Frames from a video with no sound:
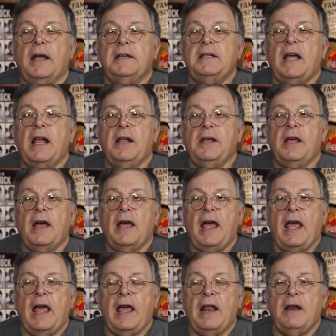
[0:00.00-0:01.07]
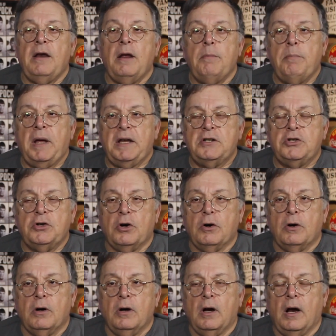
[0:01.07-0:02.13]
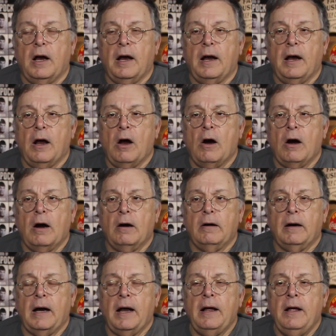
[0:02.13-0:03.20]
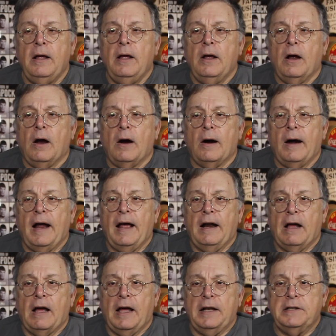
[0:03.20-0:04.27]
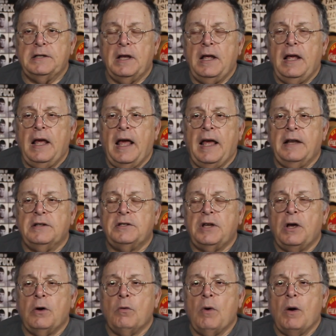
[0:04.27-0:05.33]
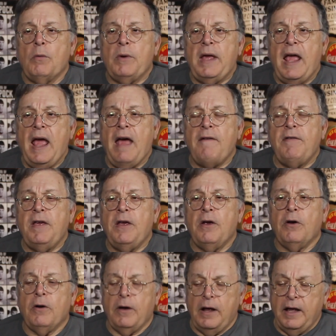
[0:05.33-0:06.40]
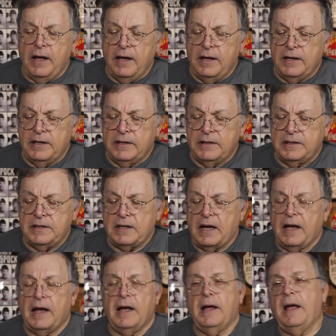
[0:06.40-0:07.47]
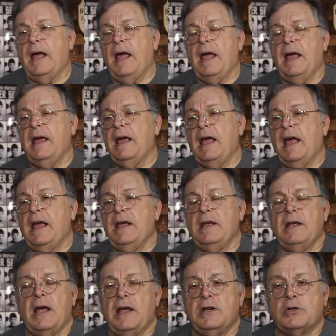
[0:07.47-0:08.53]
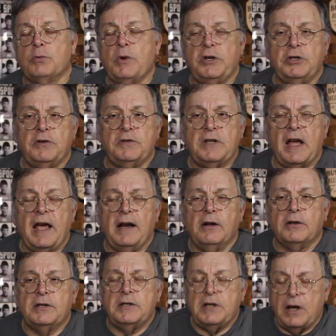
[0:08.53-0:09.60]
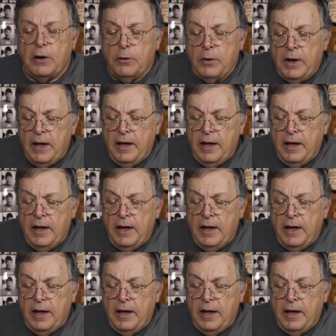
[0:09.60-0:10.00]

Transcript: Talia and Bester are at odds. And so what we have here is a switch of titles. So